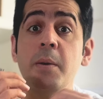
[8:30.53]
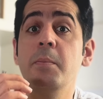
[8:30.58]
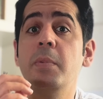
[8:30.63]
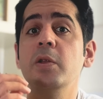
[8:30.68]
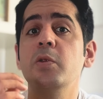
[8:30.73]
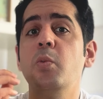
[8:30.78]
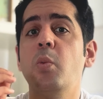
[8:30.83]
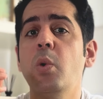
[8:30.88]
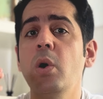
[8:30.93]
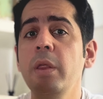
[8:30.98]

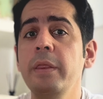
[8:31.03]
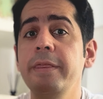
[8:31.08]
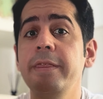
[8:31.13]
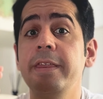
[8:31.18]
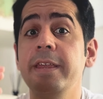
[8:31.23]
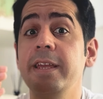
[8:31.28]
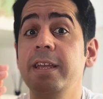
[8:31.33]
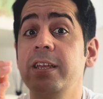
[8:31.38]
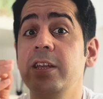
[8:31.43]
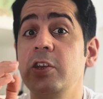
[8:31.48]
But one
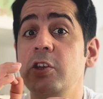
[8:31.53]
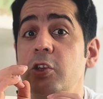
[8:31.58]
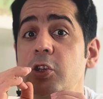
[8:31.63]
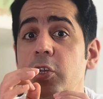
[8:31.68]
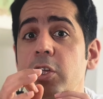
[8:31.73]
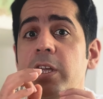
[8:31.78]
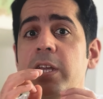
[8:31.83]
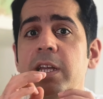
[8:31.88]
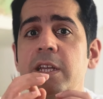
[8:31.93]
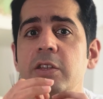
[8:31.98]
thing you
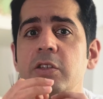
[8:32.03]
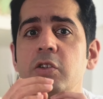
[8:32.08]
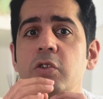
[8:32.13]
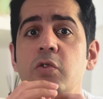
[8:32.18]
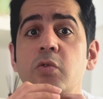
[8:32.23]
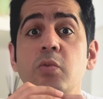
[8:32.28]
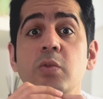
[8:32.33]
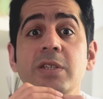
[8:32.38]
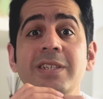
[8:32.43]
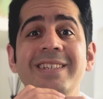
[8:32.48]
can do,
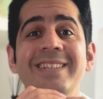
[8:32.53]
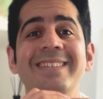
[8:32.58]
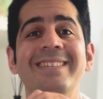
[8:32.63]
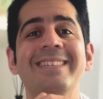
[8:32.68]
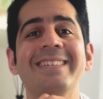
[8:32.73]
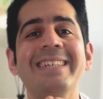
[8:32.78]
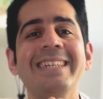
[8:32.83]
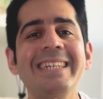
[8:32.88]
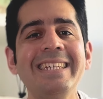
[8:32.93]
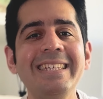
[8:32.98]
which
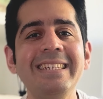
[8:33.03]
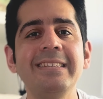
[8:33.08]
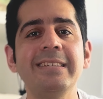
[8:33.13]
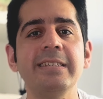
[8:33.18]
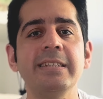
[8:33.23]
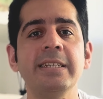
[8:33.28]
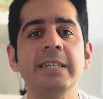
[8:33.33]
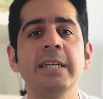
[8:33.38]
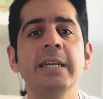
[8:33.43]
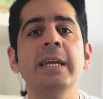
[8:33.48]
is
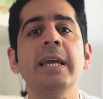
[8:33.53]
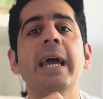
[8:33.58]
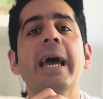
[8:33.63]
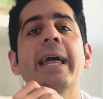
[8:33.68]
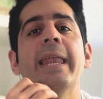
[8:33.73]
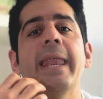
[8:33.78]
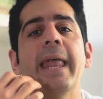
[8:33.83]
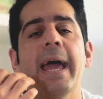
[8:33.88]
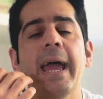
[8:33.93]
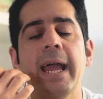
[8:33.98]
easy
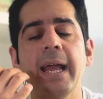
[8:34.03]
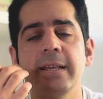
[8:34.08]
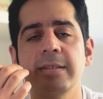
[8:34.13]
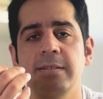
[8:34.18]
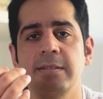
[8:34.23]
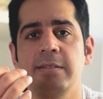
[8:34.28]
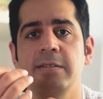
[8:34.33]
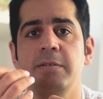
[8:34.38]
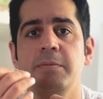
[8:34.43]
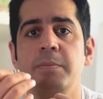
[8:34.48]
and
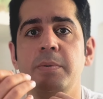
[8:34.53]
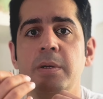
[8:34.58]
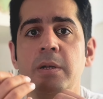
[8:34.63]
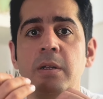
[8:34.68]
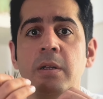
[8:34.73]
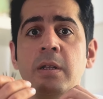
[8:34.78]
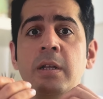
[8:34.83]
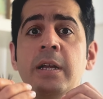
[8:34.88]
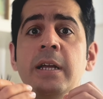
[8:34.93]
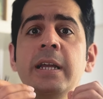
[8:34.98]

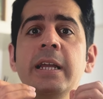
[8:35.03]
accessible,